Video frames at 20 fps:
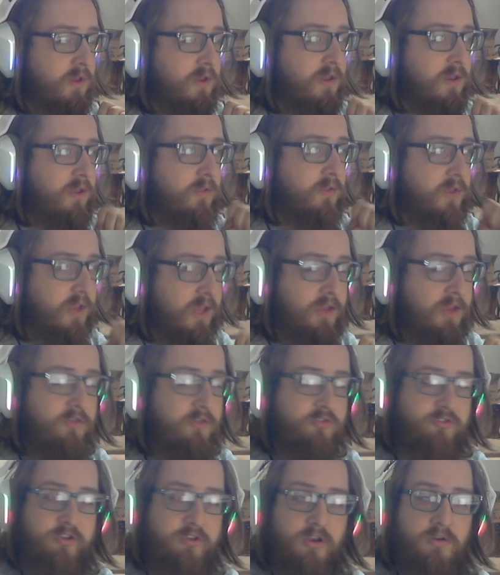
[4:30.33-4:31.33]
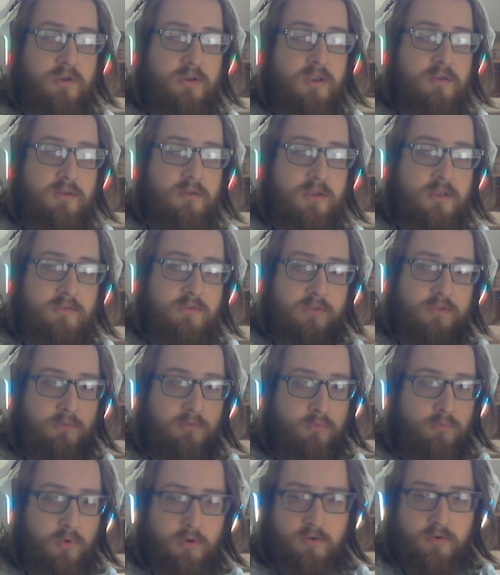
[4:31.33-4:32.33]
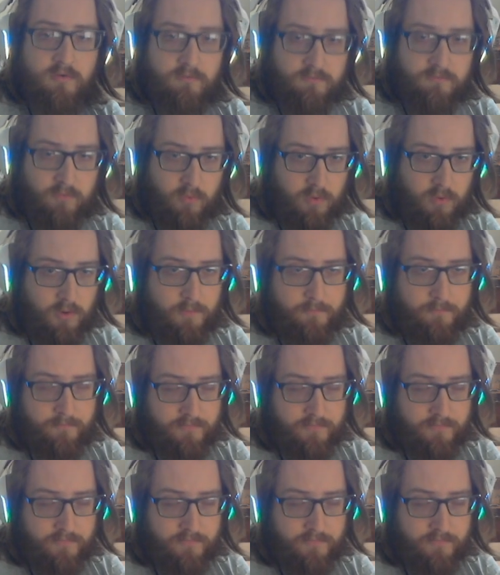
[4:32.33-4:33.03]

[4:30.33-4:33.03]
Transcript: Now, the king's chariot is a rook to 4.